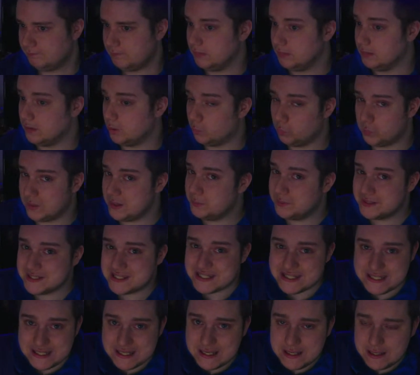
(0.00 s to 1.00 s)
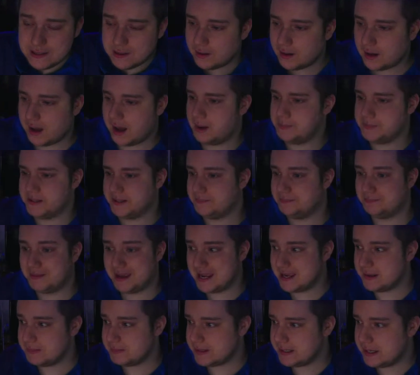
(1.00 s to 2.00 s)
we will see. I mean,
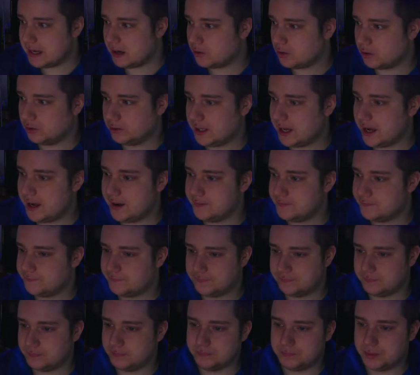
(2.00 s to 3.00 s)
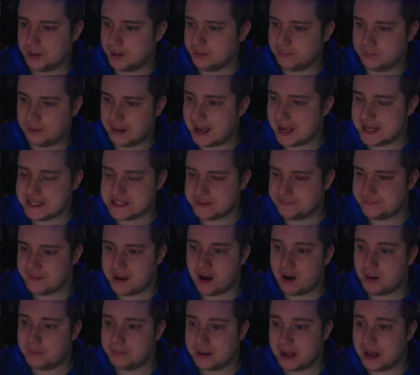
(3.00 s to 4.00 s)
maybe I'll go live, but as of
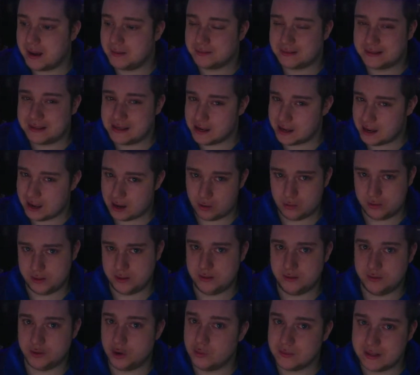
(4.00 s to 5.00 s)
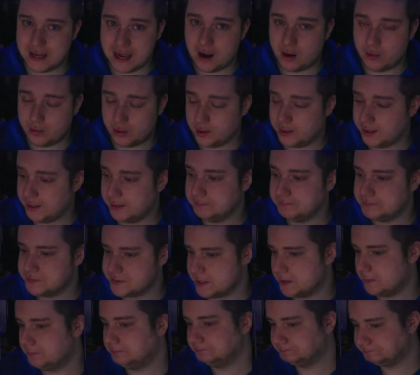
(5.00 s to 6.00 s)
now, I'm not counting. Don't count on it.
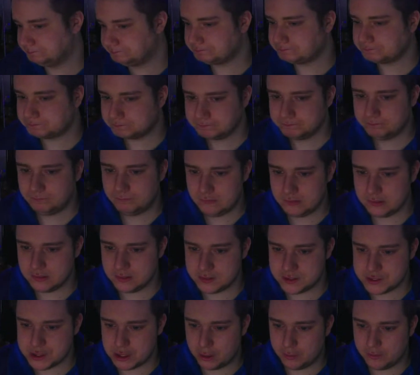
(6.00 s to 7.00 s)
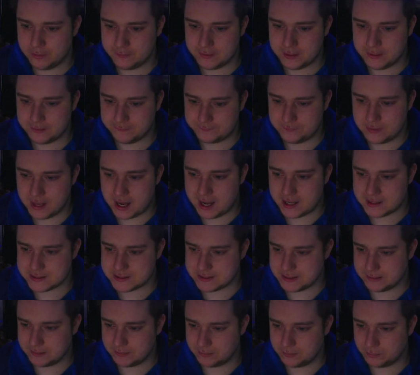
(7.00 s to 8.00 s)
So if not,
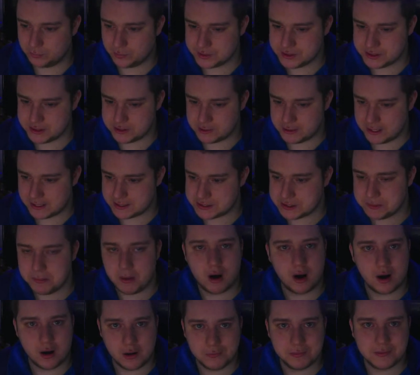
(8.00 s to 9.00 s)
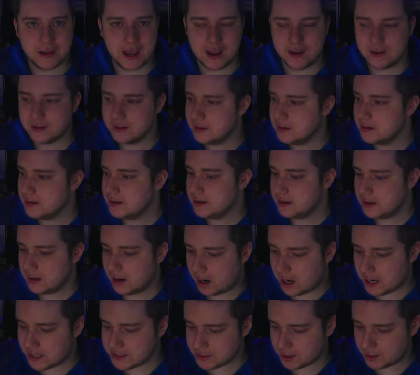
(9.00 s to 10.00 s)
then we'll see you guys tomorrow, okay?
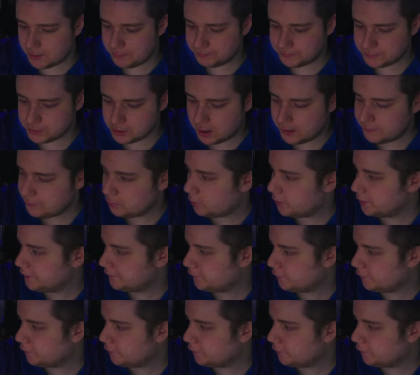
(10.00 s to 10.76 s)
All right, y'all. Y'all have a wonderful